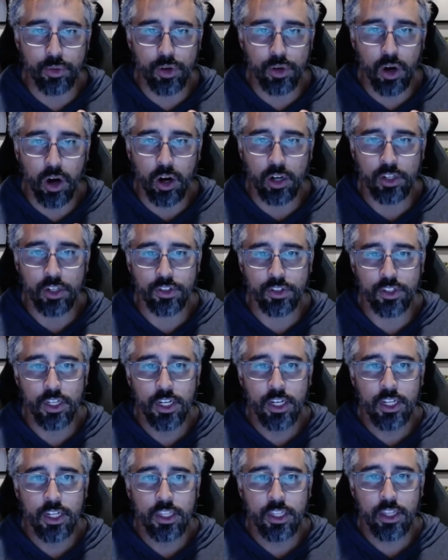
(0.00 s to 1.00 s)
cars
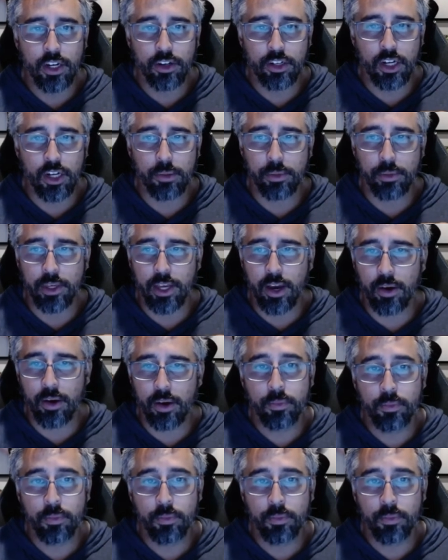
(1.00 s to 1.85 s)
that are coming out.